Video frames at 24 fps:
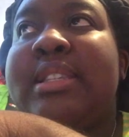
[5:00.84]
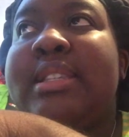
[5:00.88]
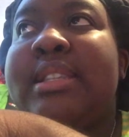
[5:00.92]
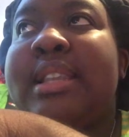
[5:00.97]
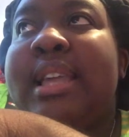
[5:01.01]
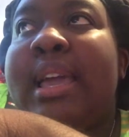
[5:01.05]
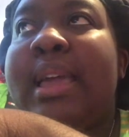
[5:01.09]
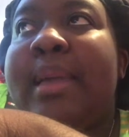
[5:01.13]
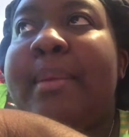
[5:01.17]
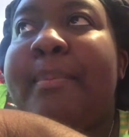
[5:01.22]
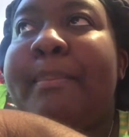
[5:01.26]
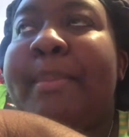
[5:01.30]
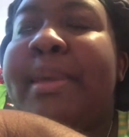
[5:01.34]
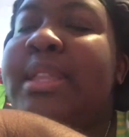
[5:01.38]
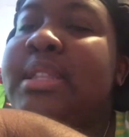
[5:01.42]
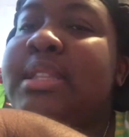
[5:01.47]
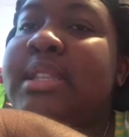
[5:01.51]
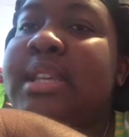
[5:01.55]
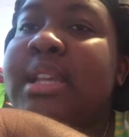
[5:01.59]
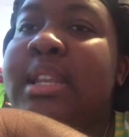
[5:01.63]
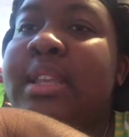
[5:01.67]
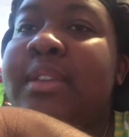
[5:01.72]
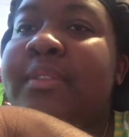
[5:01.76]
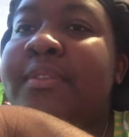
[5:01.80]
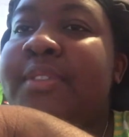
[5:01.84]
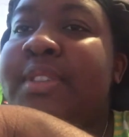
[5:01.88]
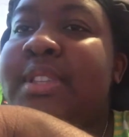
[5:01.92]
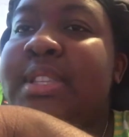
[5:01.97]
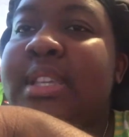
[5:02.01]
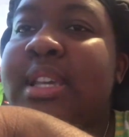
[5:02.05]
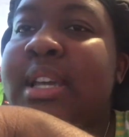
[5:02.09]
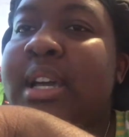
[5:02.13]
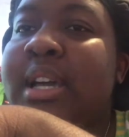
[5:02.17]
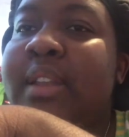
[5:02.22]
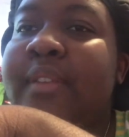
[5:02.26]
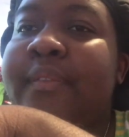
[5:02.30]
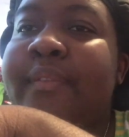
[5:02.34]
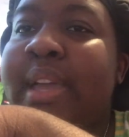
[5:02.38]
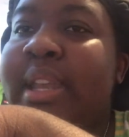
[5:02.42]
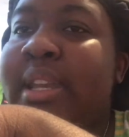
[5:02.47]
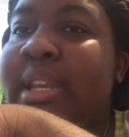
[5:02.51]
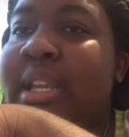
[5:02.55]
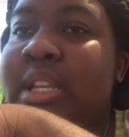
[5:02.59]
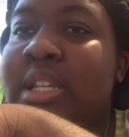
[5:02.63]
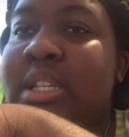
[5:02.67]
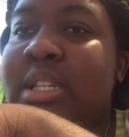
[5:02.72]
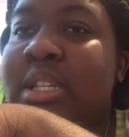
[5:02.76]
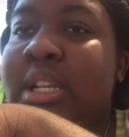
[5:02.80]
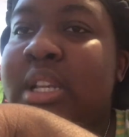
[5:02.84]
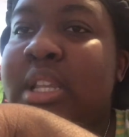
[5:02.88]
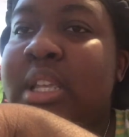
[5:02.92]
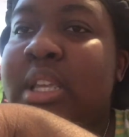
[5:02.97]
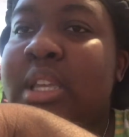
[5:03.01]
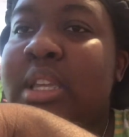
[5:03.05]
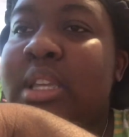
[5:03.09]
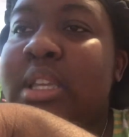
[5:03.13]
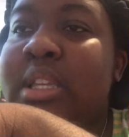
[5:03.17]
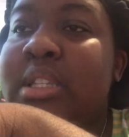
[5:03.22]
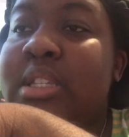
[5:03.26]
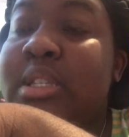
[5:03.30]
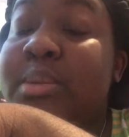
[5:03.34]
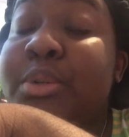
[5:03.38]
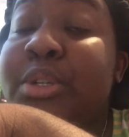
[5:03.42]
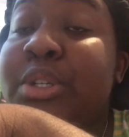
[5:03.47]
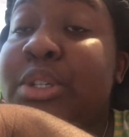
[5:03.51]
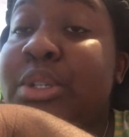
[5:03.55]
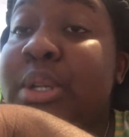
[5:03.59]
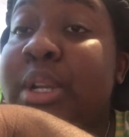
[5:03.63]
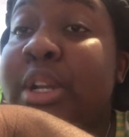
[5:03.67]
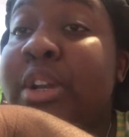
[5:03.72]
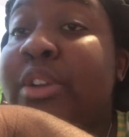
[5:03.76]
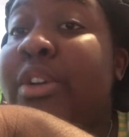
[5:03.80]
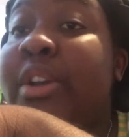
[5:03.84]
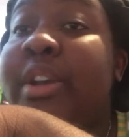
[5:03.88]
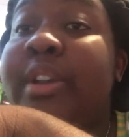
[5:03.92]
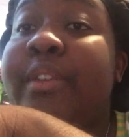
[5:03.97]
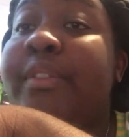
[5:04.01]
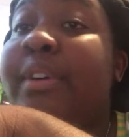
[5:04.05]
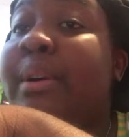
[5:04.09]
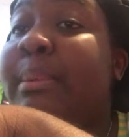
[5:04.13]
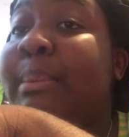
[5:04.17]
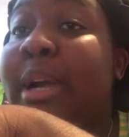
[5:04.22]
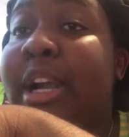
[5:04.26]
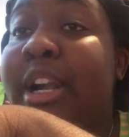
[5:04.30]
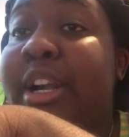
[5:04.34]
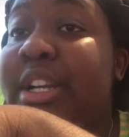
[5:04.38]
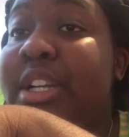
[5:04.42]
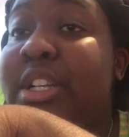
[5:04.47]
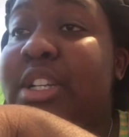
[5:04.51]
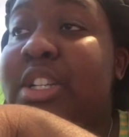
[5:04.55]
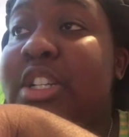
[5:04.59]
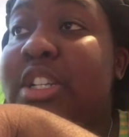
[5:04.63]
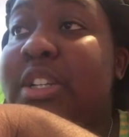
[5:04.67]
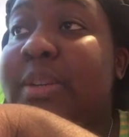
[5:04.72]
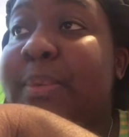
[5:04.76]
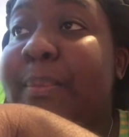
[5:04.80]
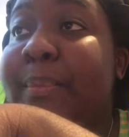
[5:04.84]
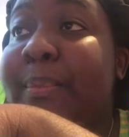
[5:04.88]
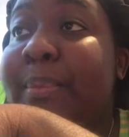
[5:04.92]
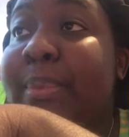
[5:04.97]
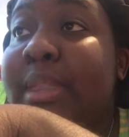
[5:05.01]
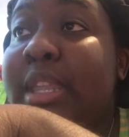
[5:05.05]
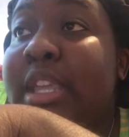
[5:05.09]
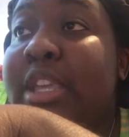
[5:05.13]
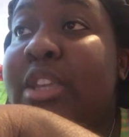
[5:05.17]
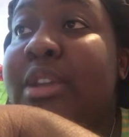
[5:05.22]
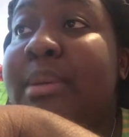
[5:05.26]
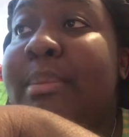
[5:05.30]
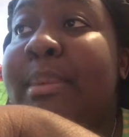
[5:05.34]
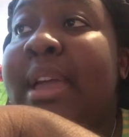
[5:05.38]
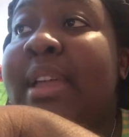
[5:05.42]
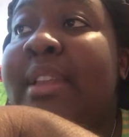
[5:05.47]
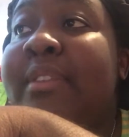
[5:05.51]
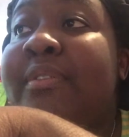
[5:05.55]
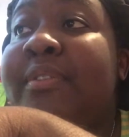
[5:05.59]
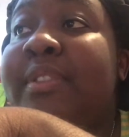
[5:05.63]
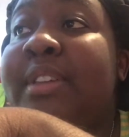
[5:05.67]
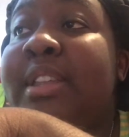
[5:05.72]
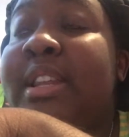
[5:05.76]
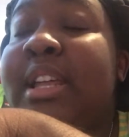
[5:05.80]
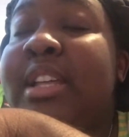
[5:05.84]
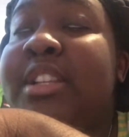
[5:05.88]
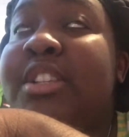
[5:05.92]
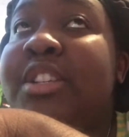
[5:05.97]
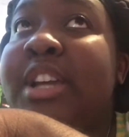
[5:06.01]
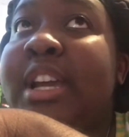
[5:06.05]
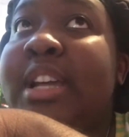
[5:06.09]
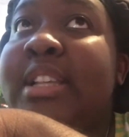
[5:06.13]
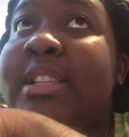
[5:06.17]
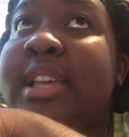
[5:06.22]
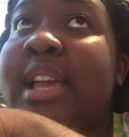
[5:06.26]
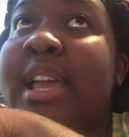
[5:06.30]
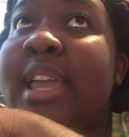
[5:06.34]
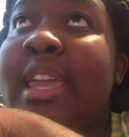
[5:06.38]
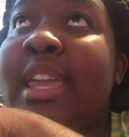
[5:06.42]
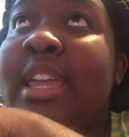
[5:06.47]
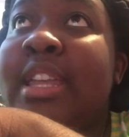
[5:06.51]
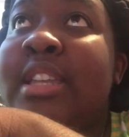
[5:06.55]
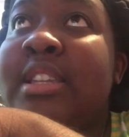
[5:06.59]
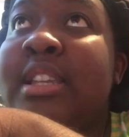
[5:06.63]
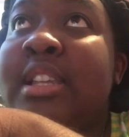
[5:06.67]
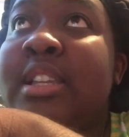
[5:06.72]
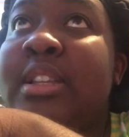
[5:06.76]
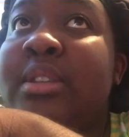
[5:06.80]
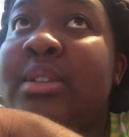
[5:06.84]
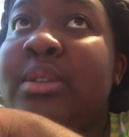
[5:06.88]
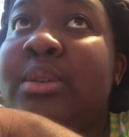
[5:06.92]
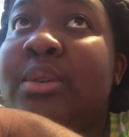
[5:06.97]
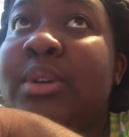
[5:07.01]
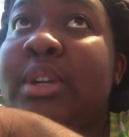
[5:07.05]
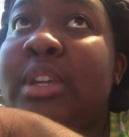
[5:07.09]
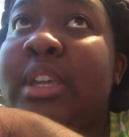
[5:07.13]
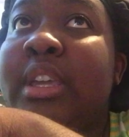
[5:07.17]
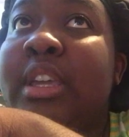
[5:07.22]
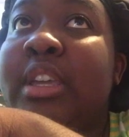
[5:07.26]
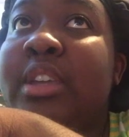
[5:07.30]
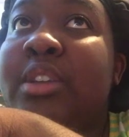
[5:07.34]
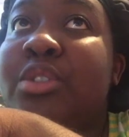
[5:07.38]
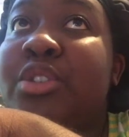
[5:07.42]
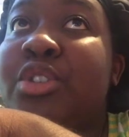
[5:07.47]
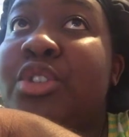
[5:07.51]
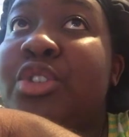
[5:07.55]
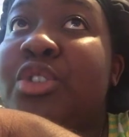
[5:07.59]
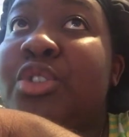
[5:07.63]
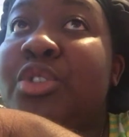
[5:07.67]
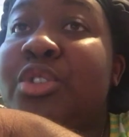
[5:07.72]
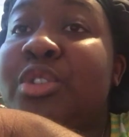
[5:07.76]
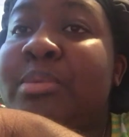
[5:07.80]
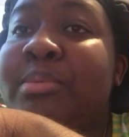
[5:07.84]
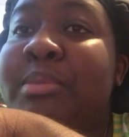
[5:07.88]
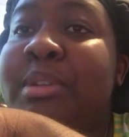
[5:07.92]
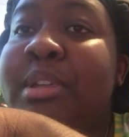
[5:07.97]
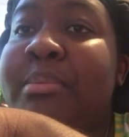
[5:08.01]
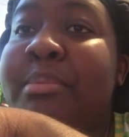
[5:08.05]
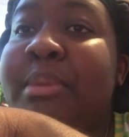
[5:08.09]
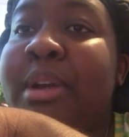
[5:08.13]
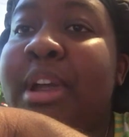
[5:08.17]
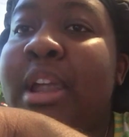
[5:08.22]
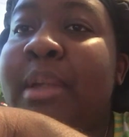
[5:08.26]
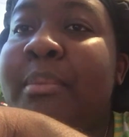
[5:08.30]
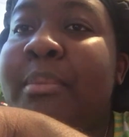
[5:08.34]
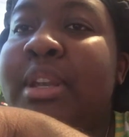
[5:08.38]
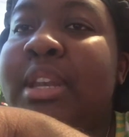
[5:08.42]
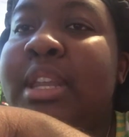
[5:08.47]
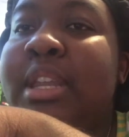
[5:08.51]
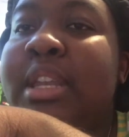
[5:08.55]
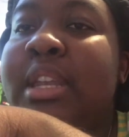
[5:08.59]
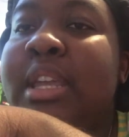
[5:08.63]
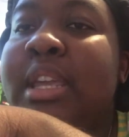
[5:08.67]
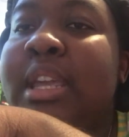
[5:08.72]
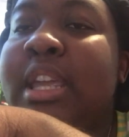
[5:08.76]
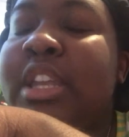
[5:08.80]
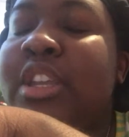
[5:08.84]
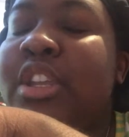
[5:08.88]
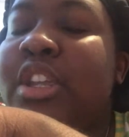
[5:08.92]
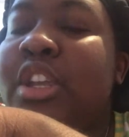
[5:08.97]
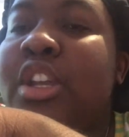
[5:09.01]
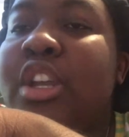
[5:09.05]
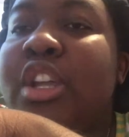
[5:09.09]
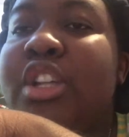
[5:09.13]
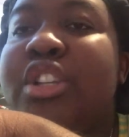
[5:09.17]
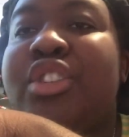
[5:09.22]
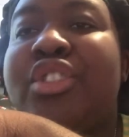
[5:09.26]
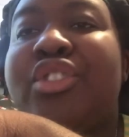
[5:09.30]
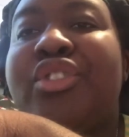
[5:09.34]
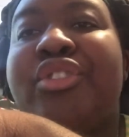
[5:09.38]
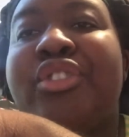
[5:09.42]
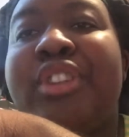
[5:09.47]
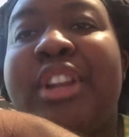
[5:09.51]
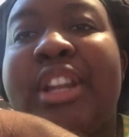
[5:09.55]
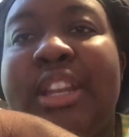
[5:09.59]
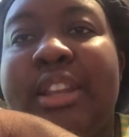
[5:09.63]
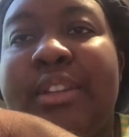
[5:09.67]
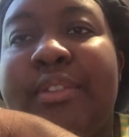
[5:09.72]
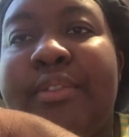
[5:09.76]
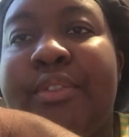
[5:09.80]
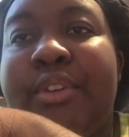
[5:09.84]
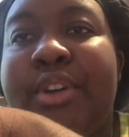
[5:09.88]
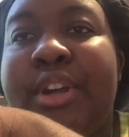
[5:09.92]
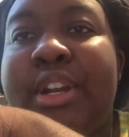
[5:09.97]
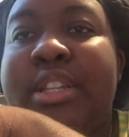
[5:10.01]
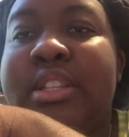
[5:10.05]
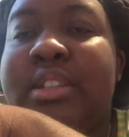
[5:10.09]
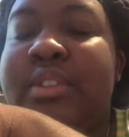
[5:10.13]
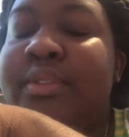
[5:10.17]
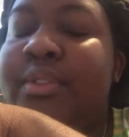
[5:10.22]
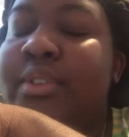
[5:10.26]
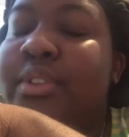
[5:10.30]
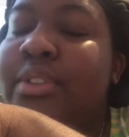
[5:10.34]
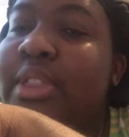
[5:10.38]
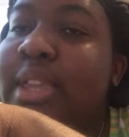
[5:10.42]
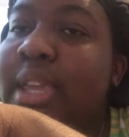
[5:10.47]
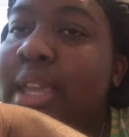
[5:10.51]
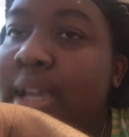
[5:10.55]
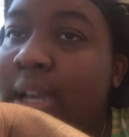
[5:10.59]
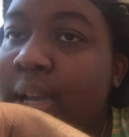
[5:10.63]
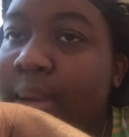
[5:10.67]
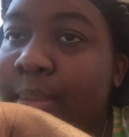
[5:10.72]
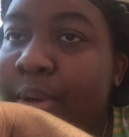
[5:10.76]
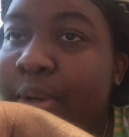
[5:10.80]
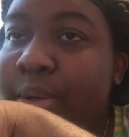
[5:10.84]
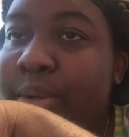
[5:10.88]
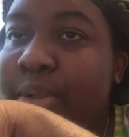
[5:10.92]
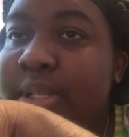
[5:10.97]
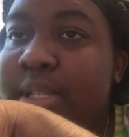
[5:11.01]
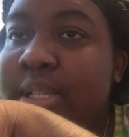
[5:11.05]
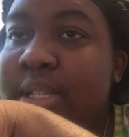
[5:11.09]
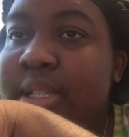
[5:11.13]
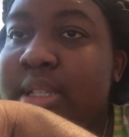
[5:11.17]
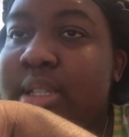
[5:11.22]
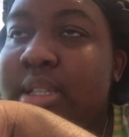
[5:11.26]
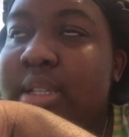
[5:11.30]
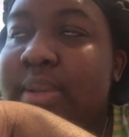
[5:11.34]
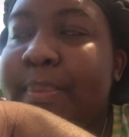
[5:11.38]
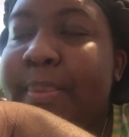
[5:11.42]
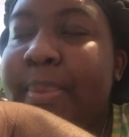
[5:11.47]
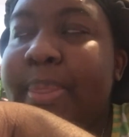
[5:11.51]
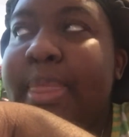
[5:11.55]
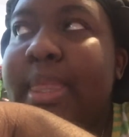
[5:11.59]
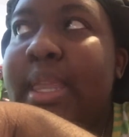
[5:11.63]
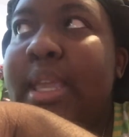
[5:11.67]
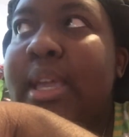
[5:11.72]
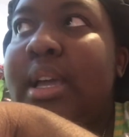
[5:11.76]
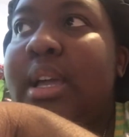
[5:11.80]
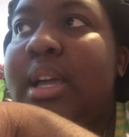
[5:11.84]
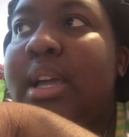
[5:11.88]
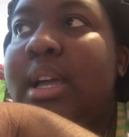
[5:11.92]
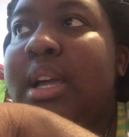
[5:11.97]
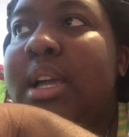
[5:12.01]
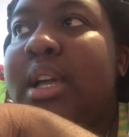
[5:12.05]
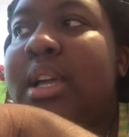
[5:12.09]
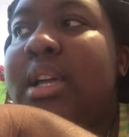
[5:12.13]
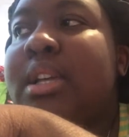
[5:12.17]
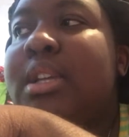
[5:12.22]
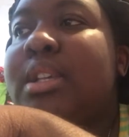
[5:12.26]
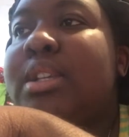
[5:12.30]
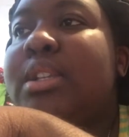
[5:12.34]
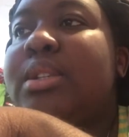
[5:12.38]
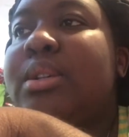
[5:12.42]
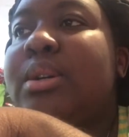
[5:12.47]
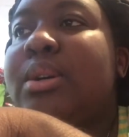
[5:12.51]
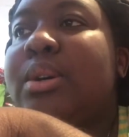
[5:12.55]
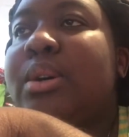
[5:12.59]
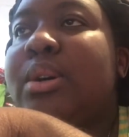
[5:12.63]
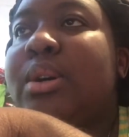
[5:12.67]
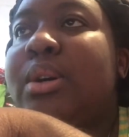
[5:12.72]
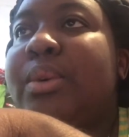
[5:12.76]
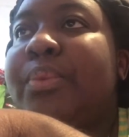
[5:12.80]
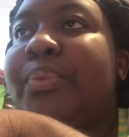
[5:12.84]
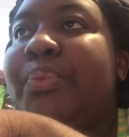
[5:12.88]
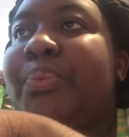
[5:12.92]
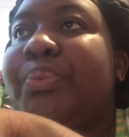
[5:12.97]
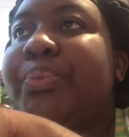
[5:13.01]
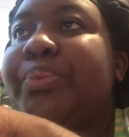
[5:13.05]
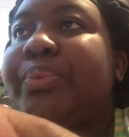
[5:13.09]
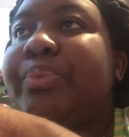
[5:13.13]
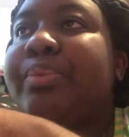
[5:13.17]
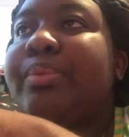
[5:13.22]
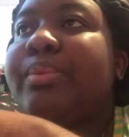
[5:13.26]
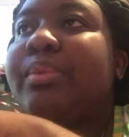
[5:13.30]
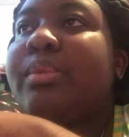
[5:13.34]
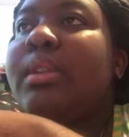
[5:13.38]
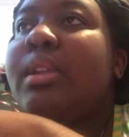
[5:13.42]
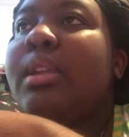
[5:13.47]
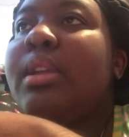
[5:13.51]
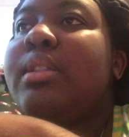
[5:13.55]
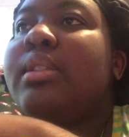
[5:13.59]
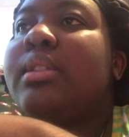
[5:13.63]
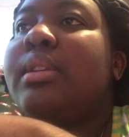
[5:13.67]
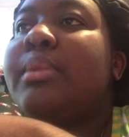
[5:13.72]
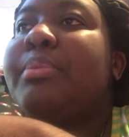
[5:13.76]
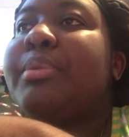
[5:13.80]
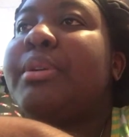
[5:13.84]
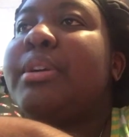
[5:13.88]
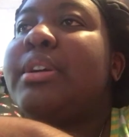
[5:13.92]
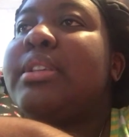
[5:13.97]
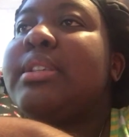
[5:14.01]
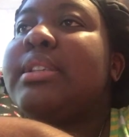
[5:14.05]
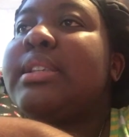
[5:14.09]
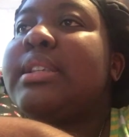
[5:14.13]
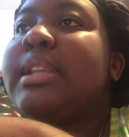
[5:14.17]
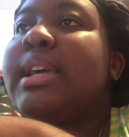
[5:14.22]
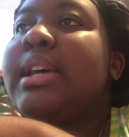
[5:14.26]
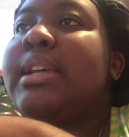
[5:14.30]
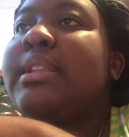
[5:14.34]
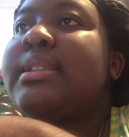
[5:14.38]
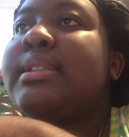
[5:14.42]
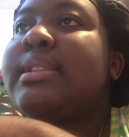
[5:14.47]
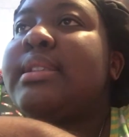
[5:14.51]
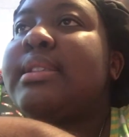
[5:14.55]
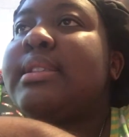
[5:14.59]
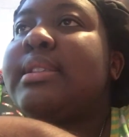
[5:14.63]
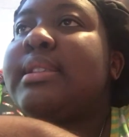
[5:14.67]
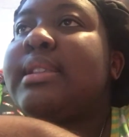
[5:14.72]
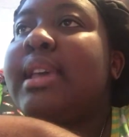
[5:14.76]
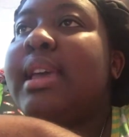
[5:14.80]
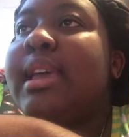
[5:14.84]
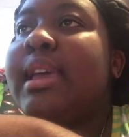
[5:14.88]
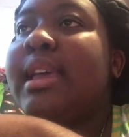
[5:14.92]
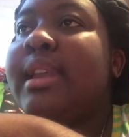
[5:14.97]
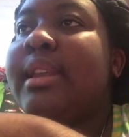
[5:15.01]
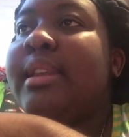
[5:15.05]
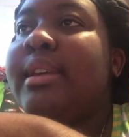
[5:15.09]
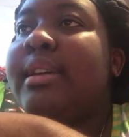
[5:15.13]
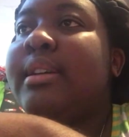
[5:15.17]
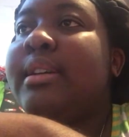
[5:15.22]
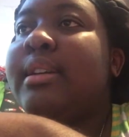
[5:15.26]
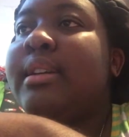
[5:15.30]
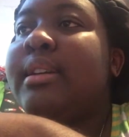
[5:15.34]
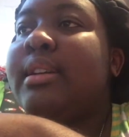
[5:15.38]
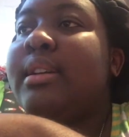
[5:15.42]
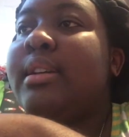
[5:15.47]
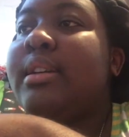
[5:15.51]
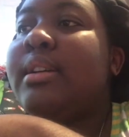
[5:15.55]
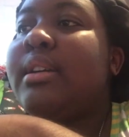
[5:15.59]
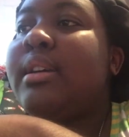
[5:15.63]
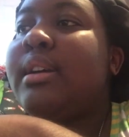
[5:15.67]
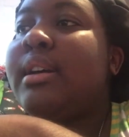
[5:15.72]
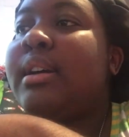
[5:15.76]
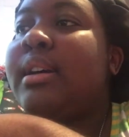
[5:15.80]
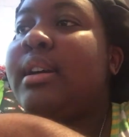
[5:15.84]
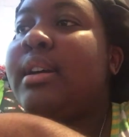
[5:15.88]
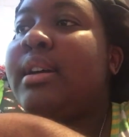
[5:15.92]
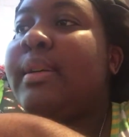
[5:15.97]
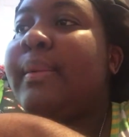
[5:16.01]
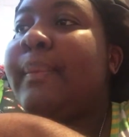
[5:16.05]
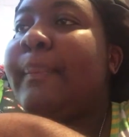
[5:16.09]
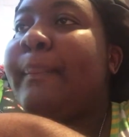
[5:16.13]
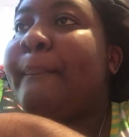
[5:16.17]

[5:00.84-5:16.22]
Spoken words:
like mentally, physically, financially, spiritually ready for marriage. You might feel that you're at an age that okay, you should be married, but then again, you're not ready for it if you think about it. So the person that said um